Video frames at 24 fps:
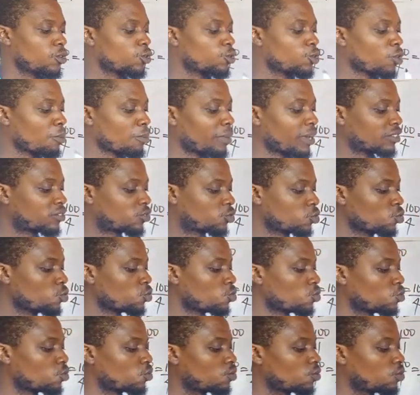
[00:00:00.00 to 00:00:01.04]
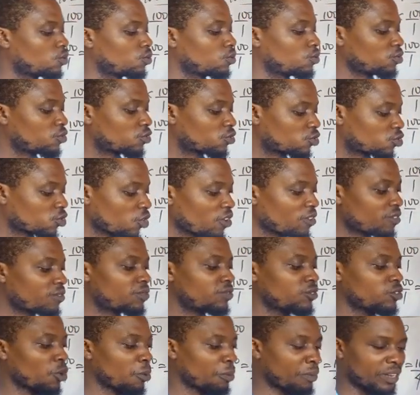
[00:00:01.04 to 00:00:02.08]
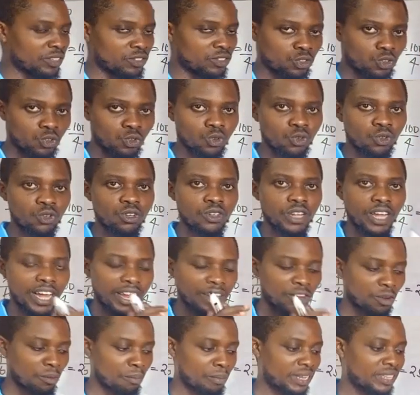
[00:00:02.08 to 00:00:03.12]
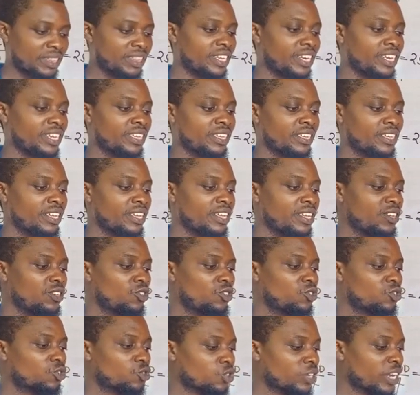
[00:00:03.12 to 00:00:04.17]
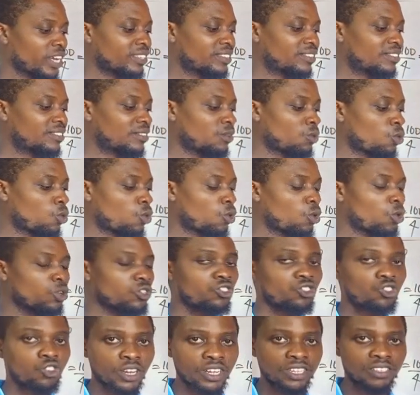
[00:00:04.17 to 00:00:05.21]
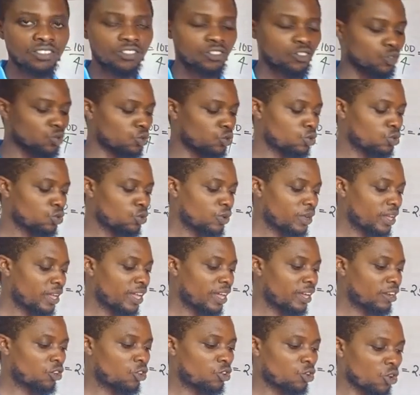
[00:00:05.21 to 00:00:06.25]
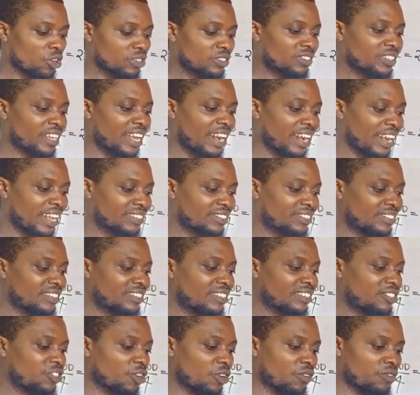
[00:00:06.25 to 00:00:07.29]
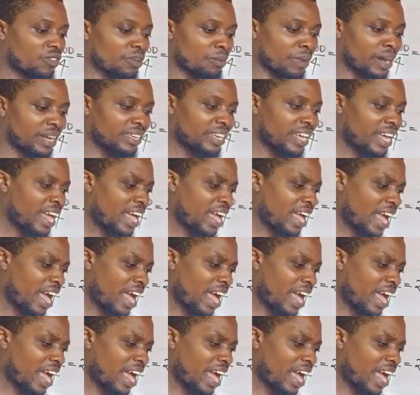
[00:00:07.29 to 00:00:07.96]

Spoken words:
Number 2, solve number 2 and number 3 so that we'll go straight to cross elasticity of demand.